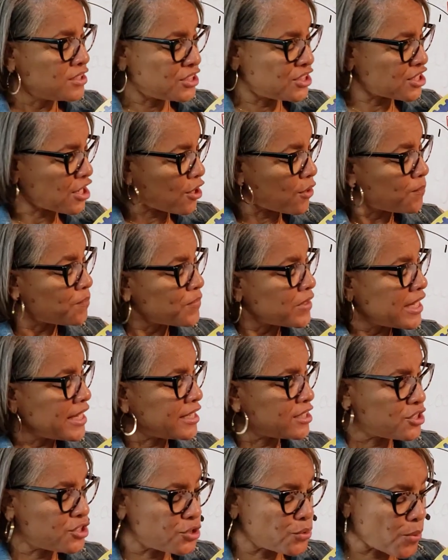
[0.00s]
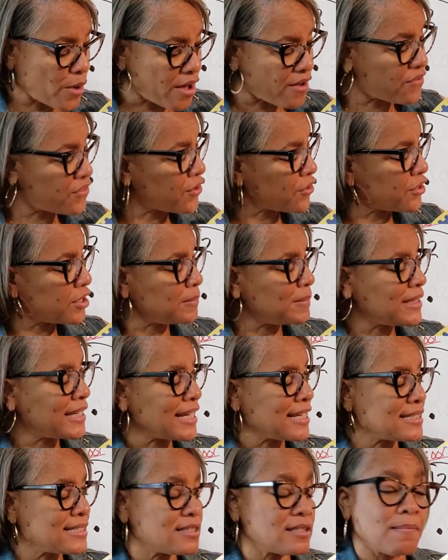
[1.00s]
So it is 12:30
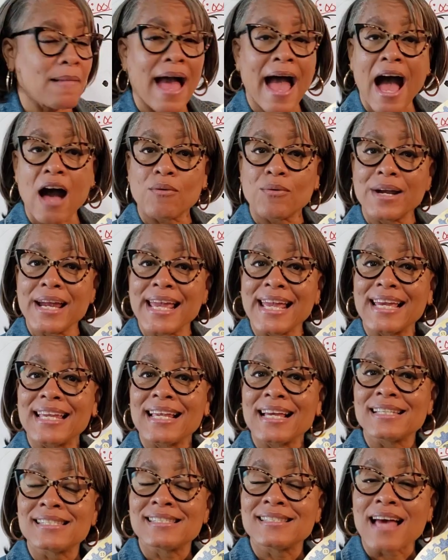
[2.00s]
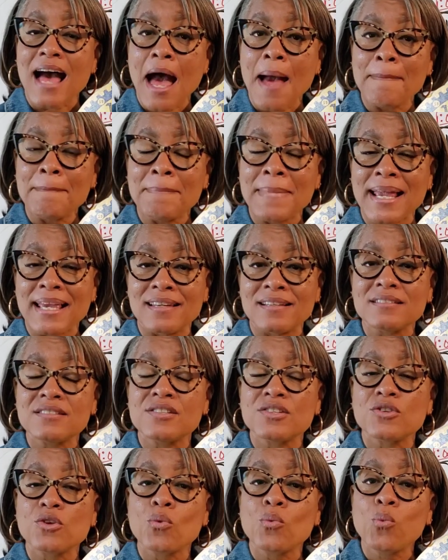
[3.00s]
because the hour hand has not made it
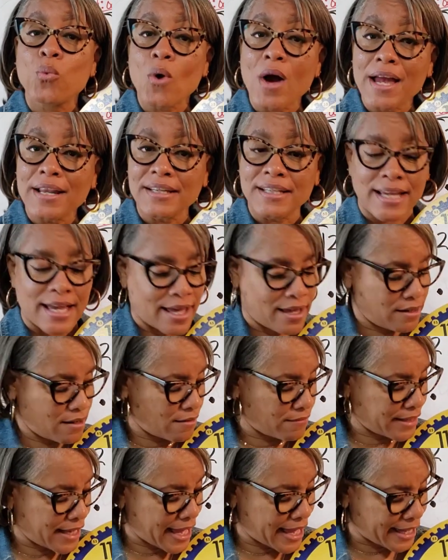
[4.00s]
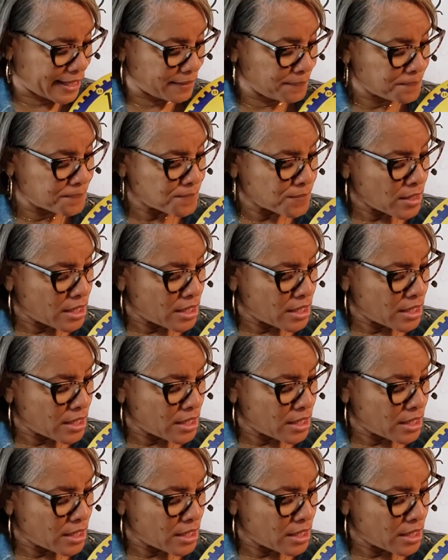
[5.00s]
to the 1 yet, okay?